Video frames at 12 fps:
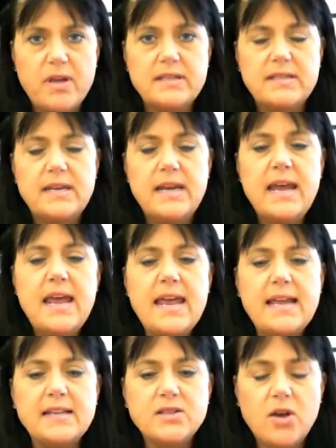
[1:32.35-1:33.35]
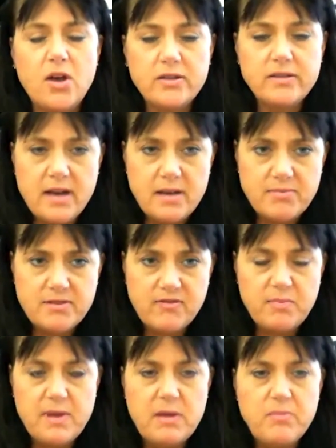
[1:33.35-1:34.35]
It's all types
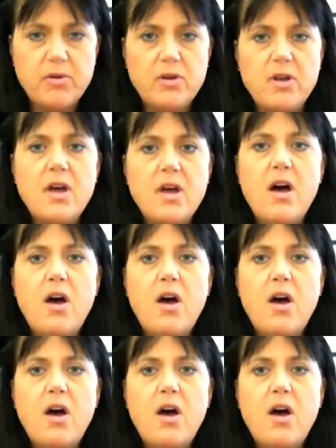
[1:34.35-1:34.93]
of people,